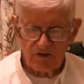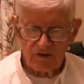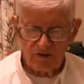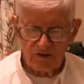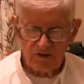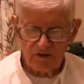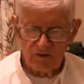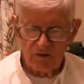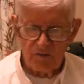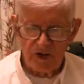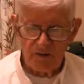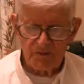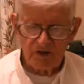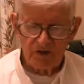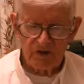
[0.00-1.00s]

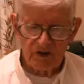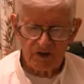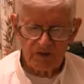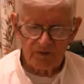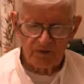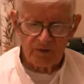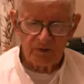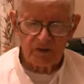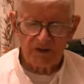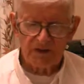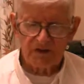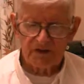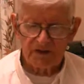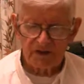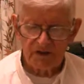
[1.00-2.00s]
Obamacare
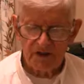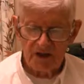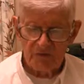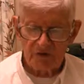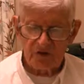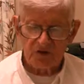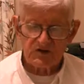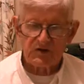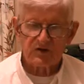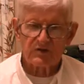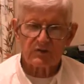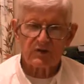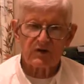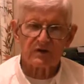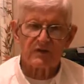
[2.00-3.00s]
repealing it because
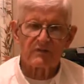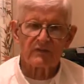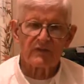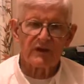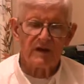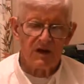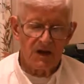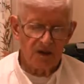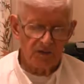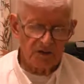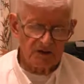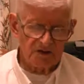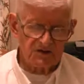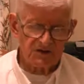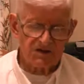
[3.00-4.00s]
it's working.
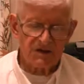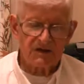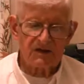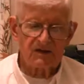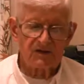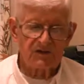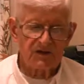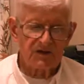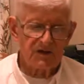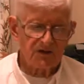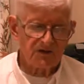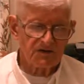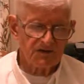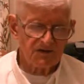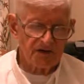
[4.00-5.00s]
Well, it's said over
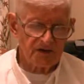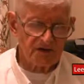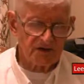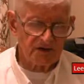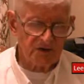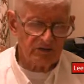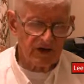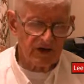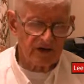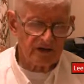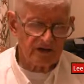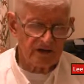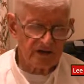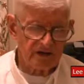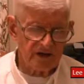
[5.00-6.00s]
here in this article
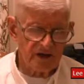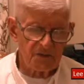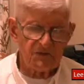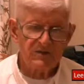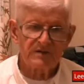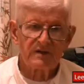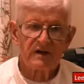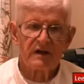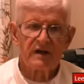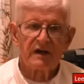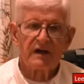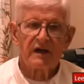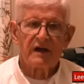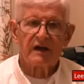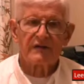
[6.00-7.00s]
by Lee Kemps
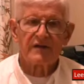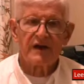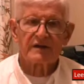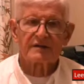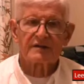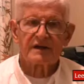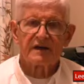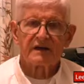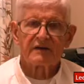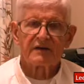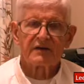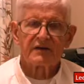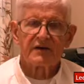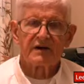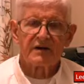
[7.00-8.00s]
that
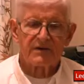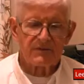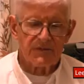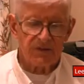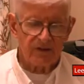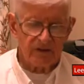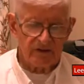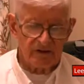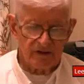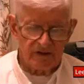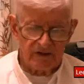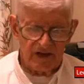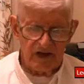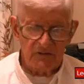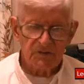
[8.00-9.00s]
there are
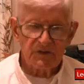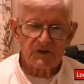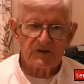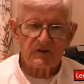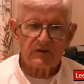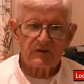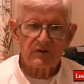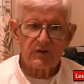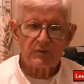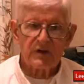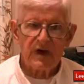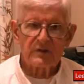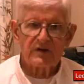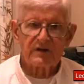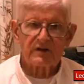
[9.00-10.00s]
8 million under
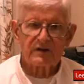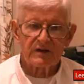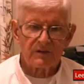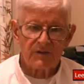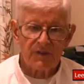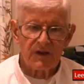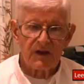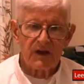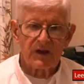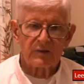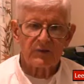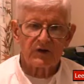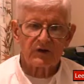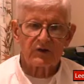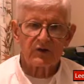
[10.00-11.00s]
Obamacare,
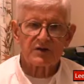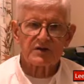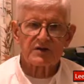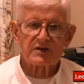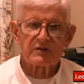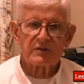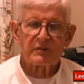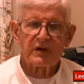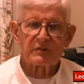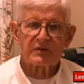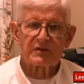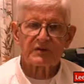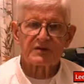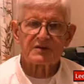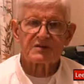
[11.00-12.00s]
but according to the
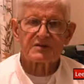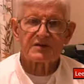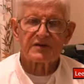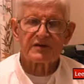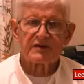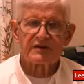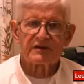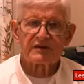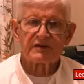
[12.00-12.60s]
Republicans, there